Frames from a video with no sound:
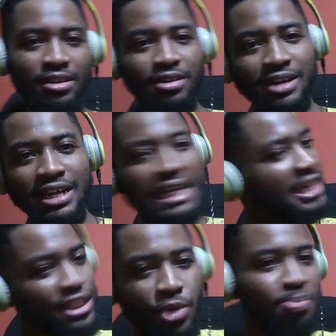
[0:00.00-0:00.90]
All right, he
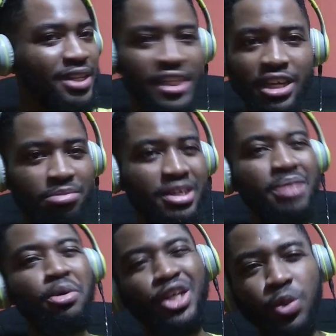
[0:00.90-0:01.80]
has not played the game
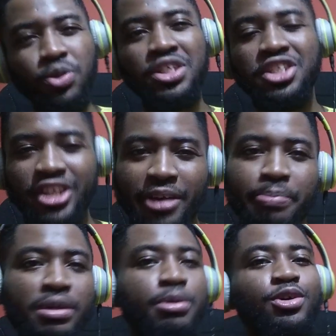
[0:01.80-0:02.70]
yet, but he knows it's
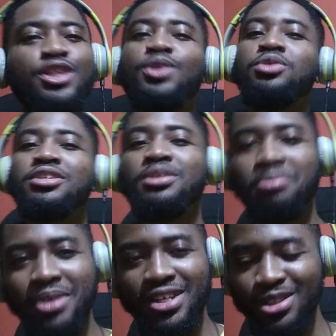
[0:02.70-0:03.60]
checkmate because he knows he's
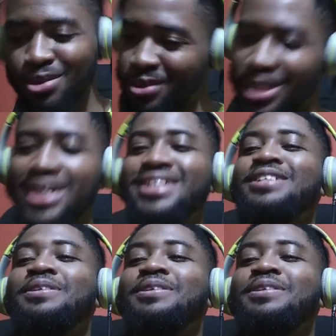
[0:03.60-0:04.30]
the best. Okay.